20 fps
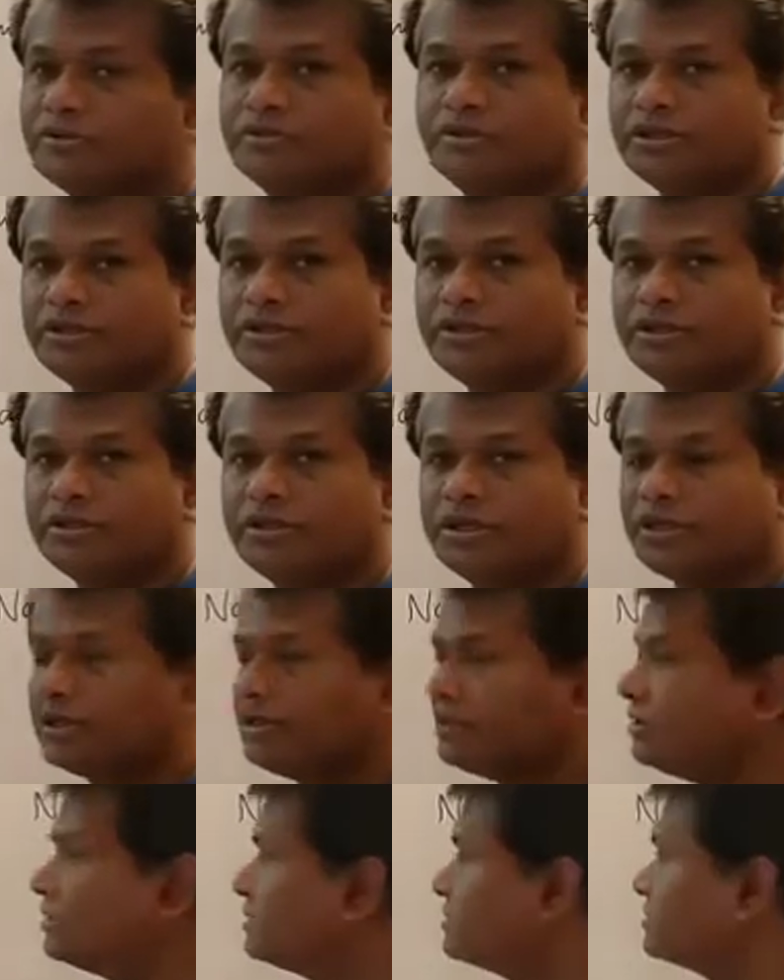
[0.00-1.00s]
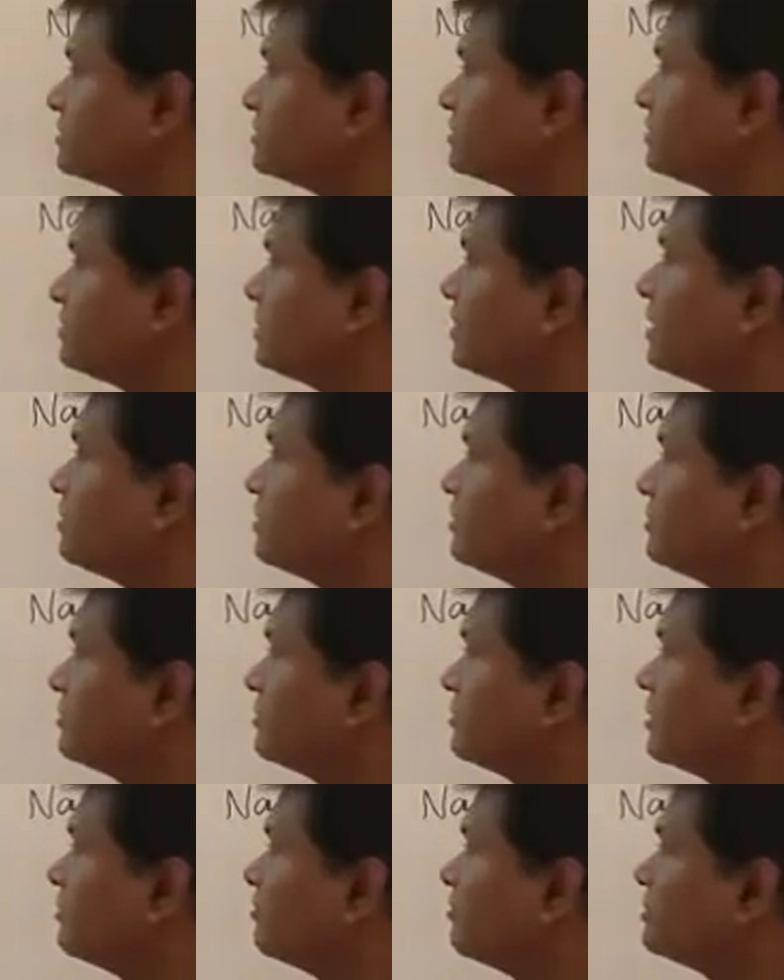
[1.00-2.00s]
is the journal entries. Now
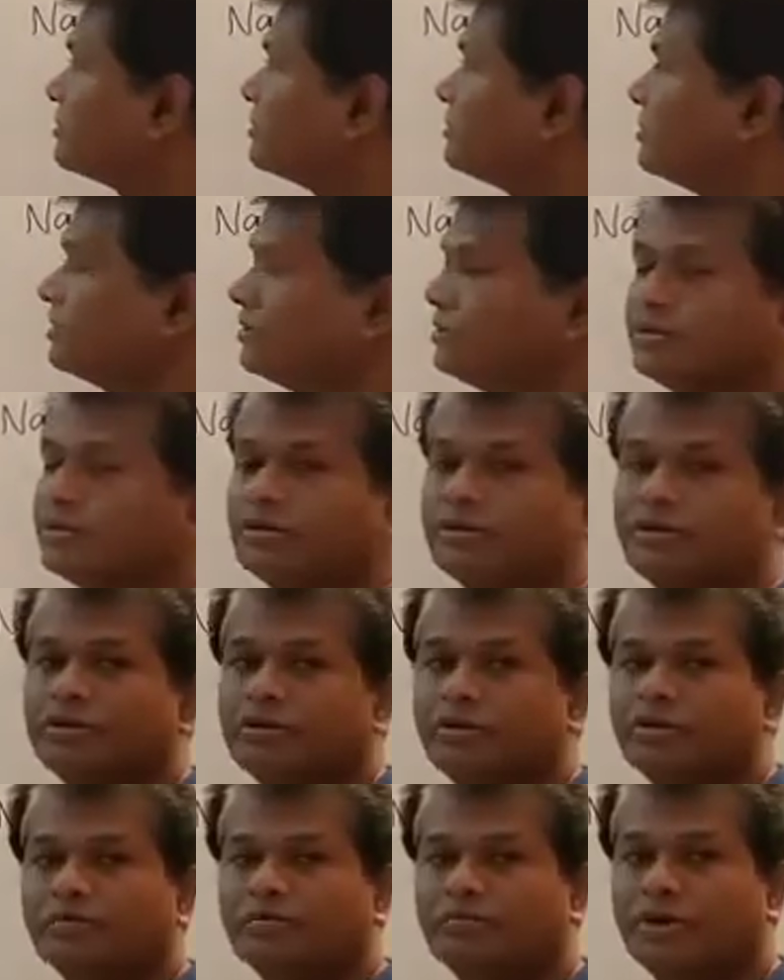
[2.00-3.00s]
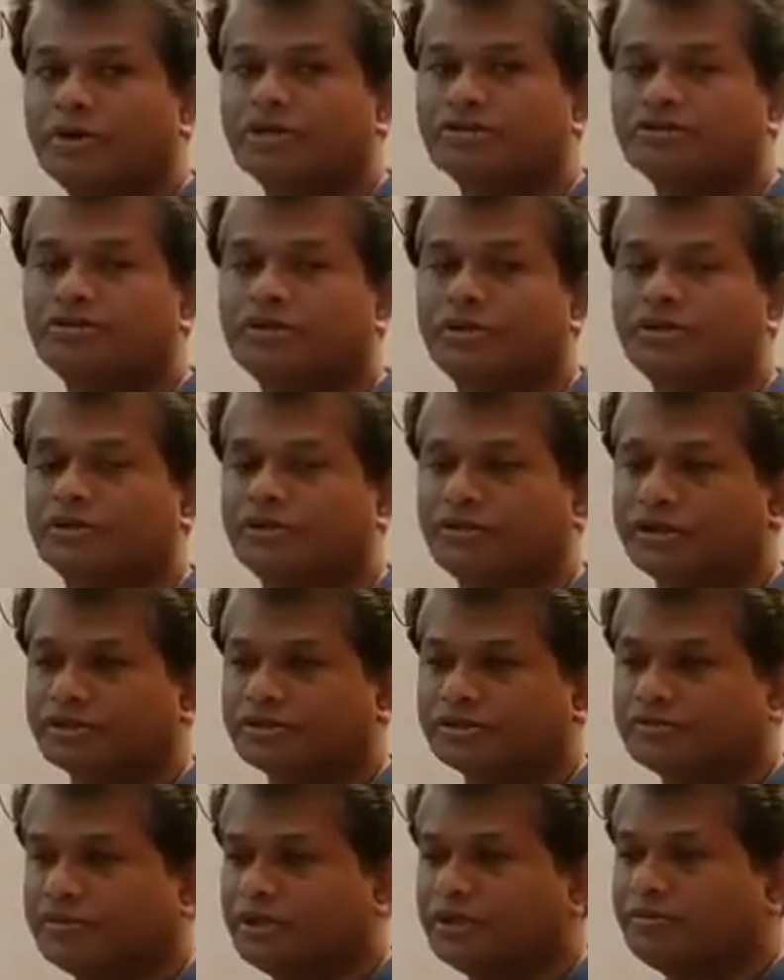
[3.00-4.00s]
number three, personal drawings.
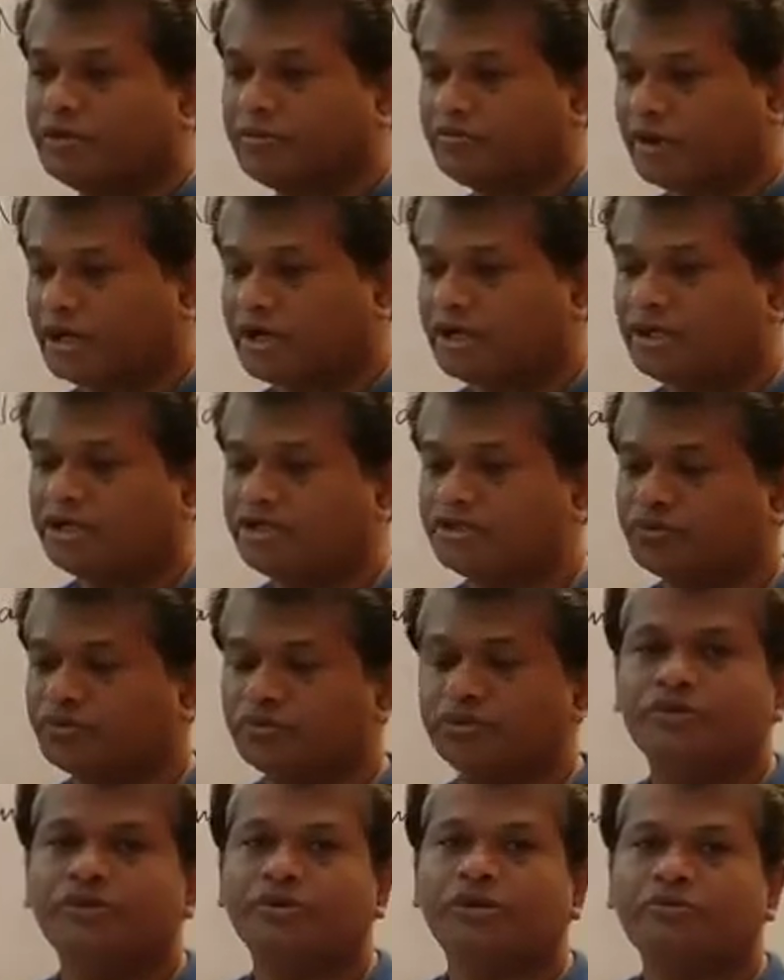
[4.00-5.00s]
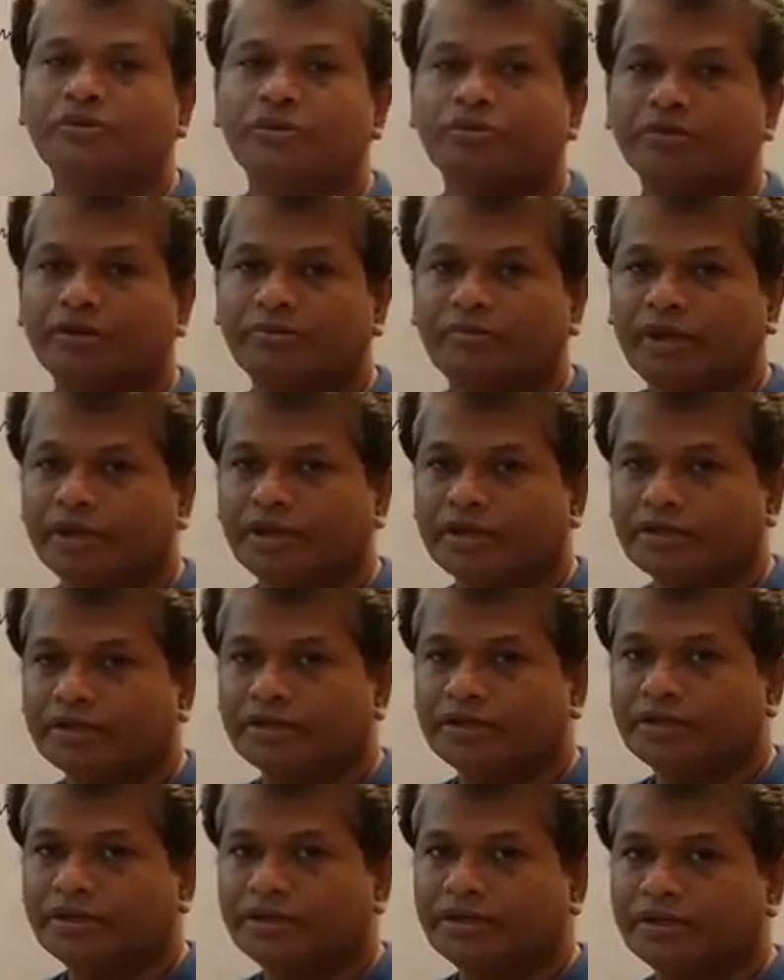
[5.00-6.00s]
Maybe money is withdrawn from the bank
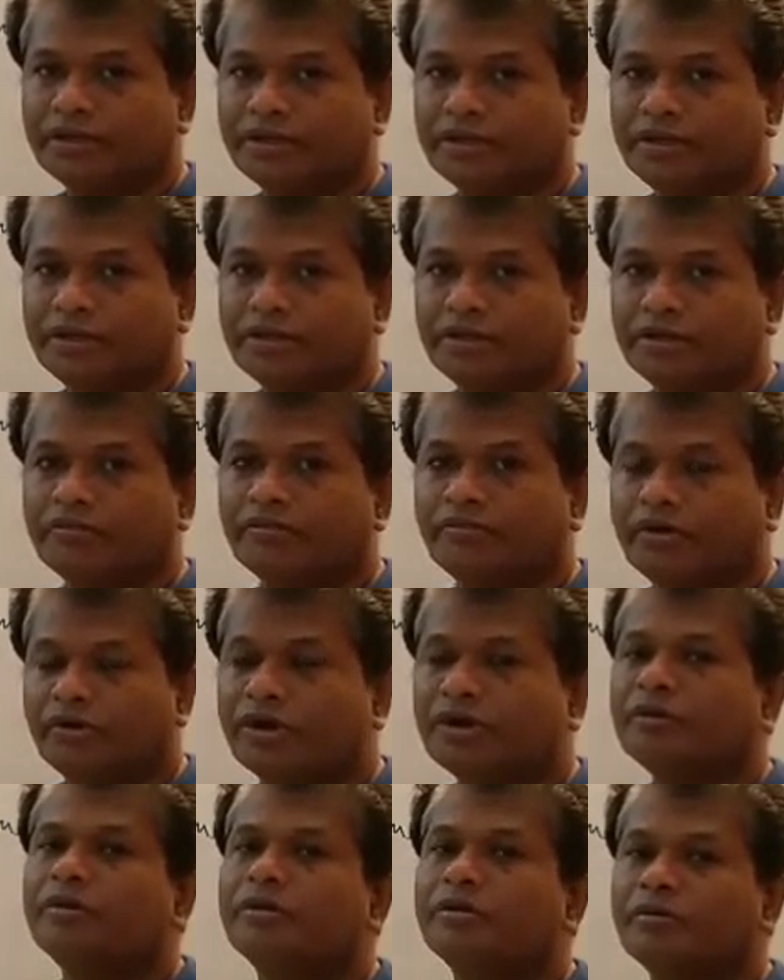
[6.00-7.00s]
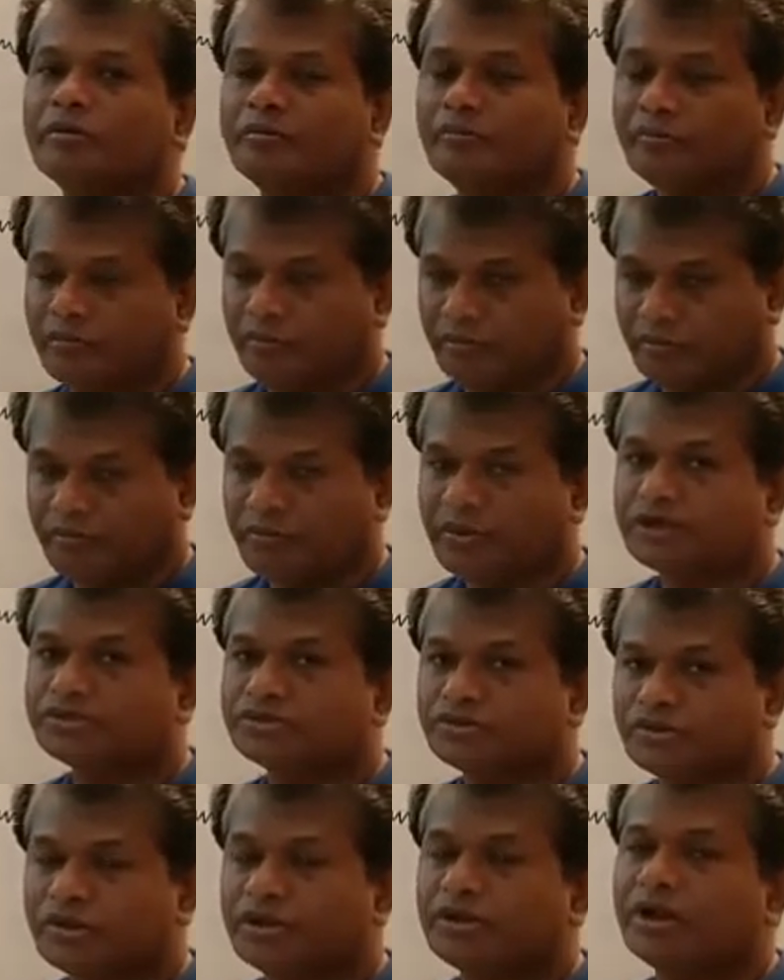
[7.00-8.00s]
for
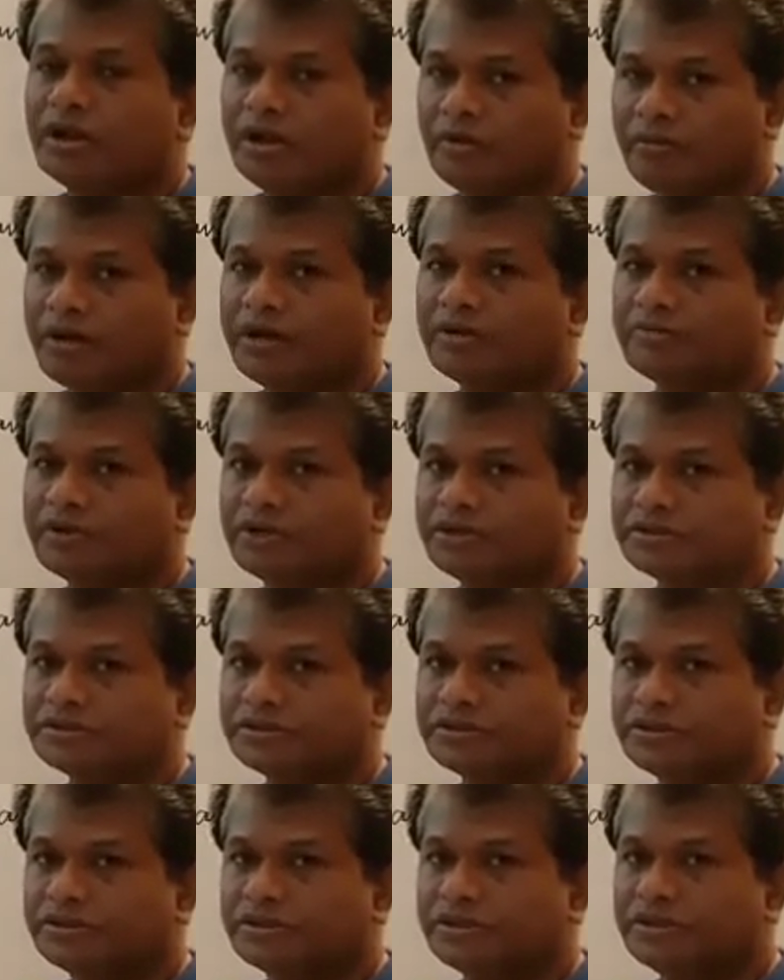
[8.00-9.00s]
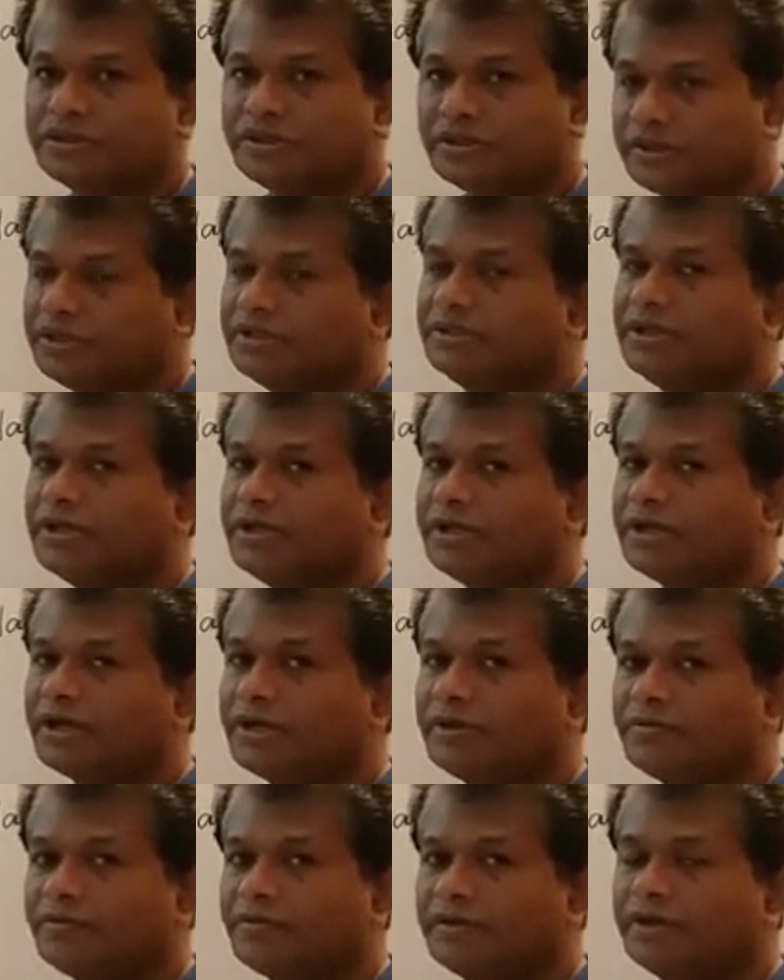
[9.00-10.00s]
personal purpose. This time
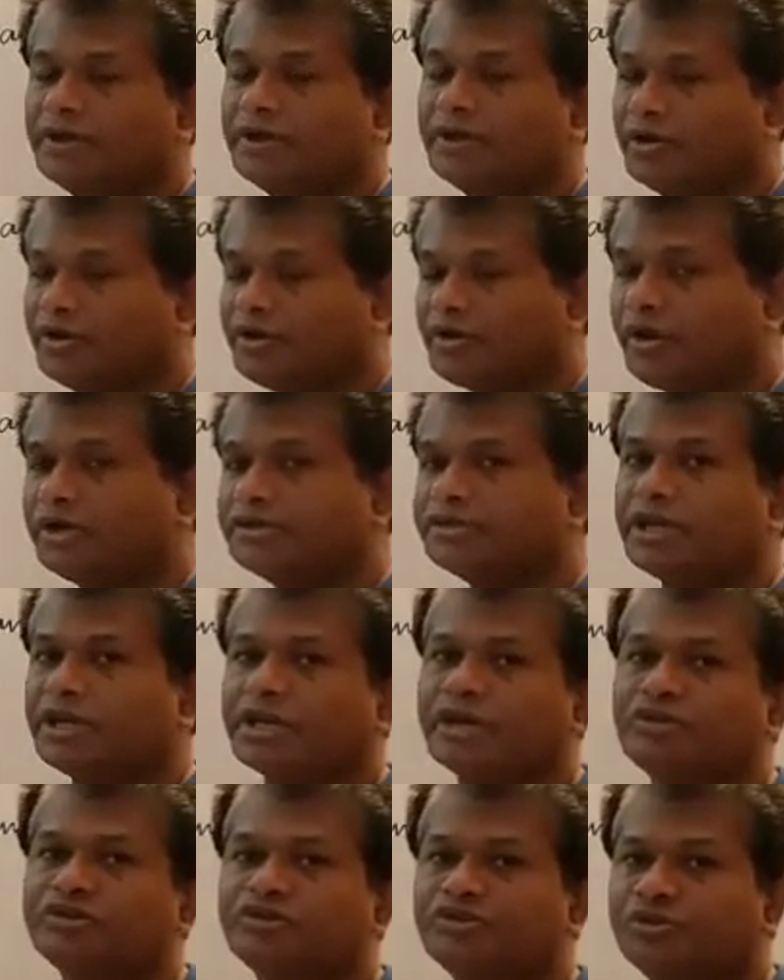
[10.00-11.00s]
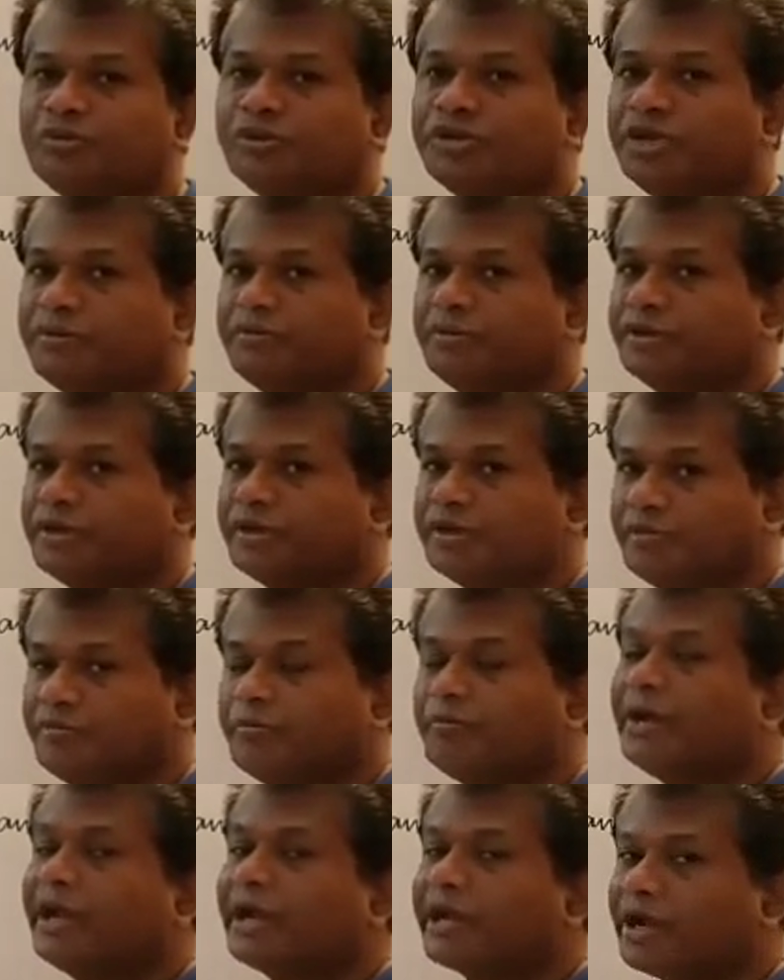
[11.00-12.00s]
drawings account is to be debited,
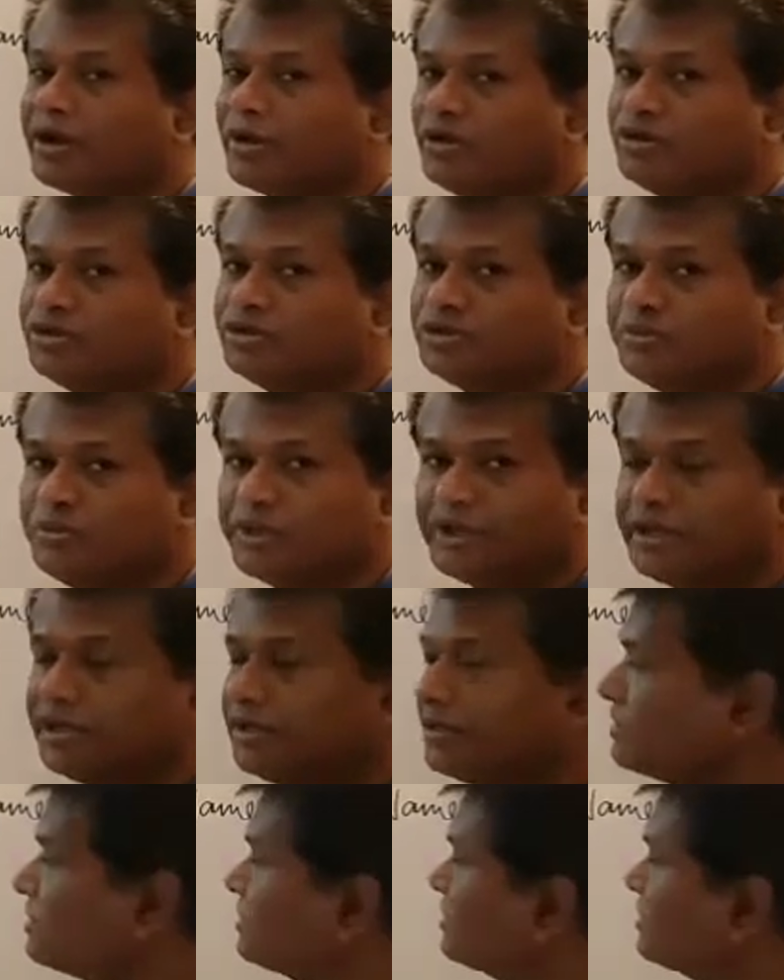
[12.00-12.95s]
bank account is to be credited.